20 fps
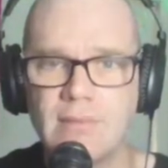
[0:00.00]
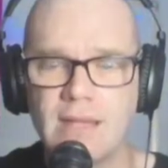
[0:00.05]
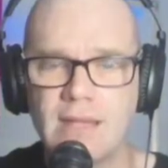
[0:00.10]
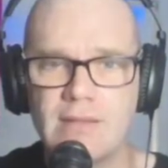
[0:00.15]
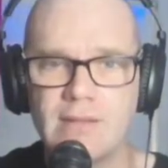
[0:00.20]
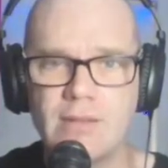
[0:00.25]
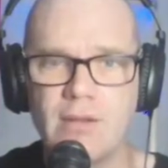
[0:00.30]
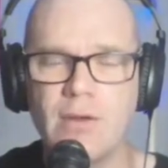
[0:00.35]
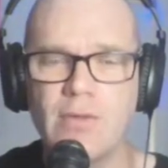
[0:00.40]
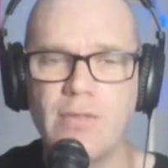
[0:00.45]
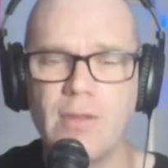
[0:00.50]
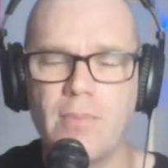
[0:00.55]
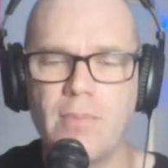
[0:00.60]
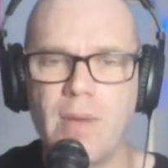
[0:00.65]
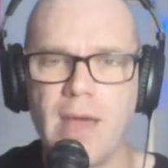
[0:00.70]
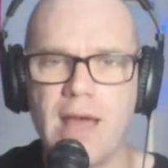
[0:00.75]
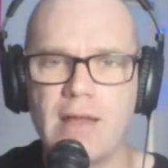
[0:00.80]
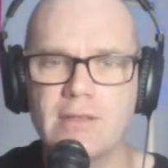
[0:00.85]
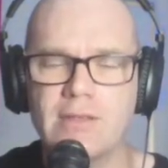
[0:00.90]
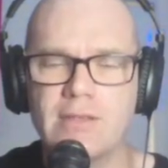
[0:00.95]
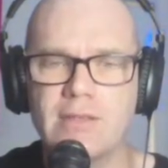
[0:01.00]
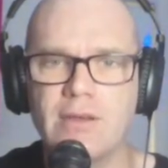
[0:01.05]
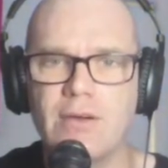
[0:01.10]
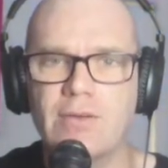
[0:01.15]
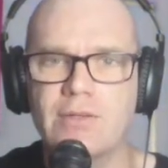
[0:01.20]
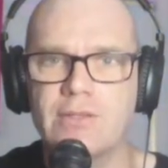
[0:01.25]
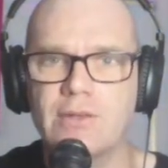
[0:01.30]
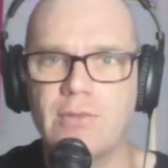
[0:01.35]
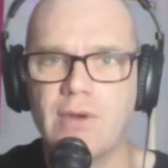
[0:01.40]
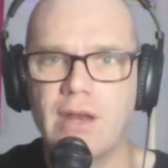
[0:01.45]
It's called the bounce song.
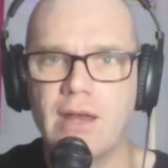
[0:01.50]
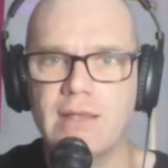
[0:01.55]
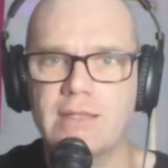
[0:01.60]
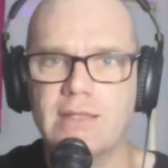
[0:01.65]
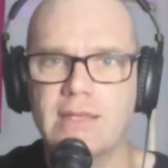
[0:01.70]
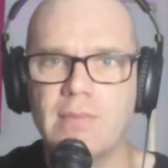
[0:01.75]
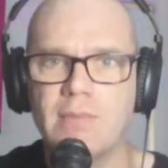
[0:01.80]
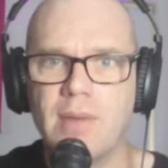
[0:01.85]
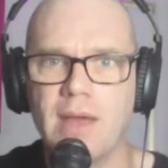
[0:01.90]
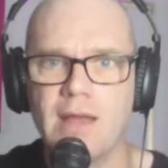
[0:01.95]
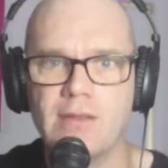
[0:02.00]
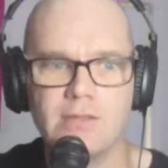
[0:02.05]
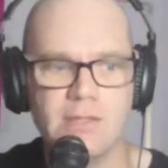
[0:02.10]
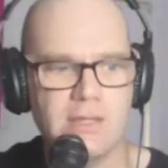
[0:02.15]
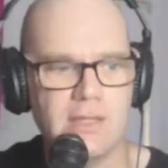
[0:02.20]
So when I sing bounce,